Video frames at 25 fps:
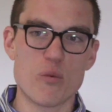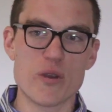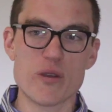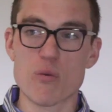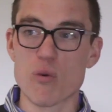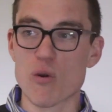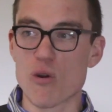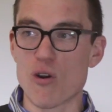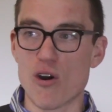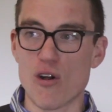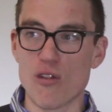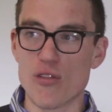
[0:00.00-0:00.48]
we
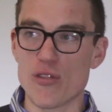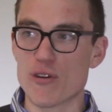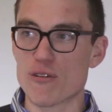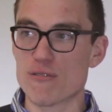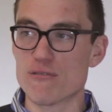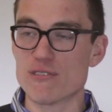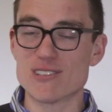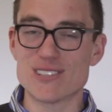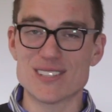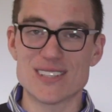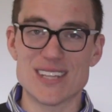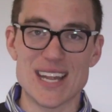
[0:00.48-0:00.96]
were all
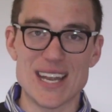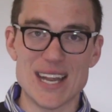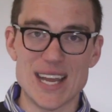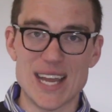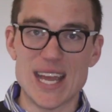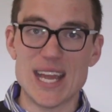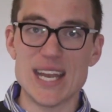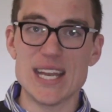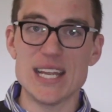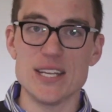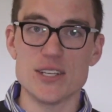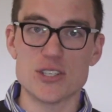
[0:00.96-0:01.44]
nervous that
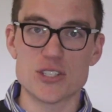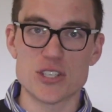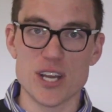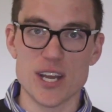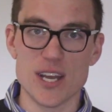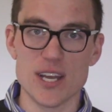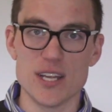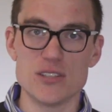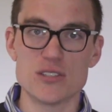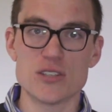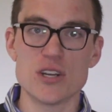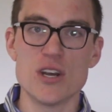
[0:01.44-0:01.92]
any
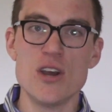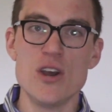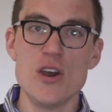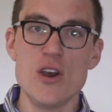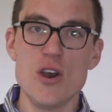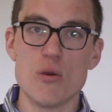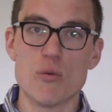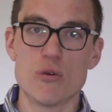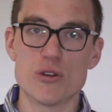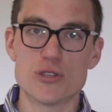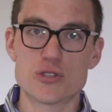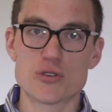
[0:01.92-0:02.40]
change
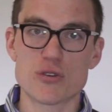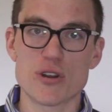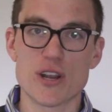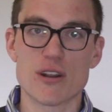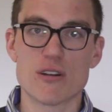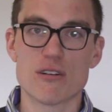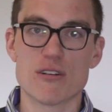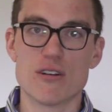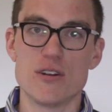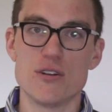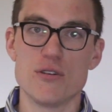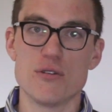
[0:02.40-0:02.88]
would
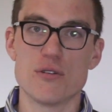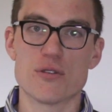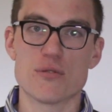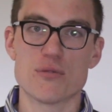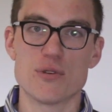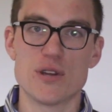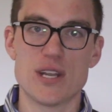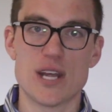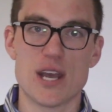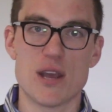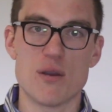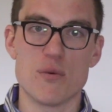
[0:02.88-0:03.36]
trigger a new
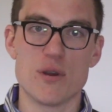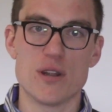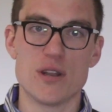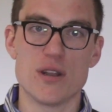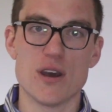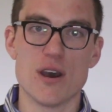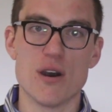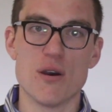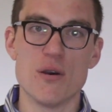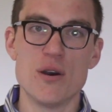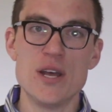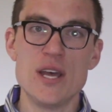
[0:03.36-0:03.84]
3-day
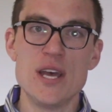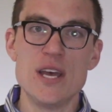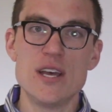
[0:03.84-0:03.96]
window.